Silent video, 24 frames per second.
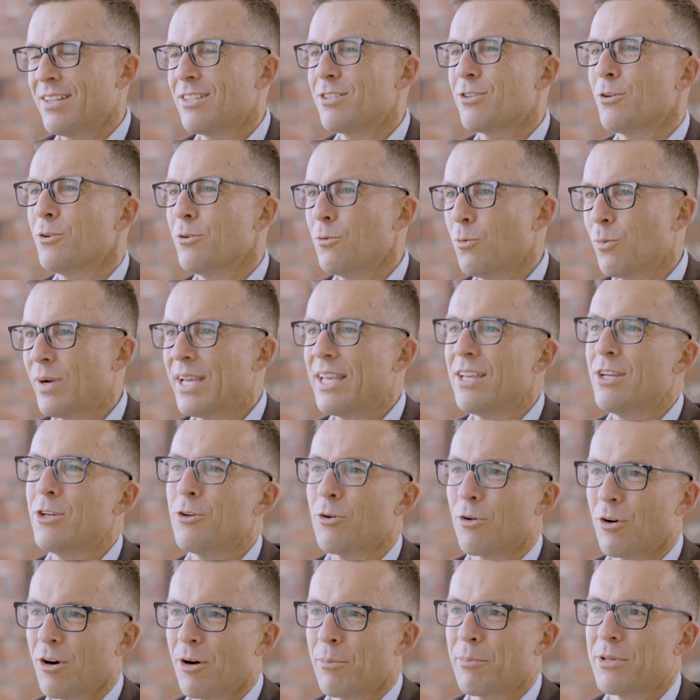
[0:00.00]
to where
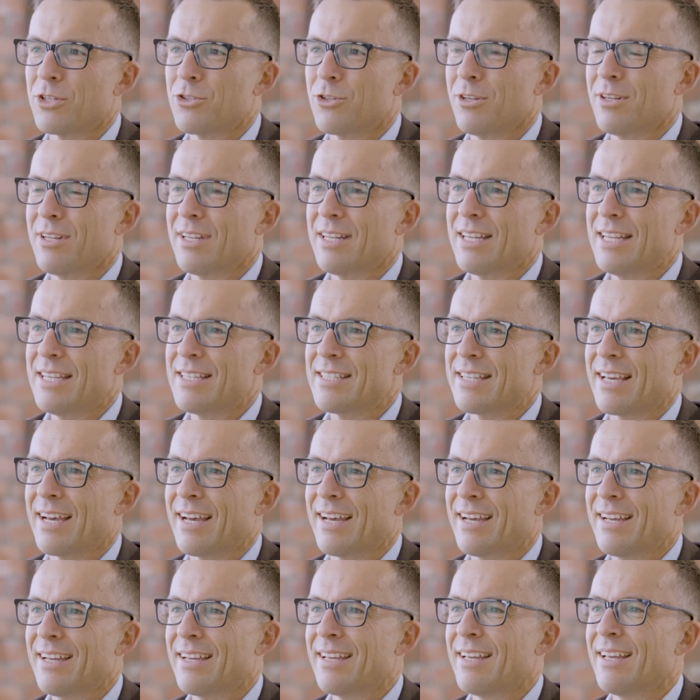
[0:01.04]
your opportunities
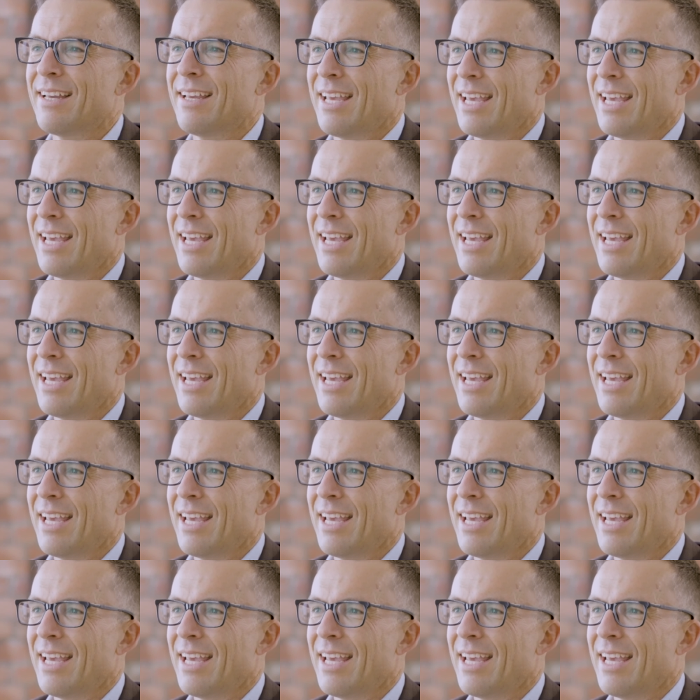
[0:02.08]
are,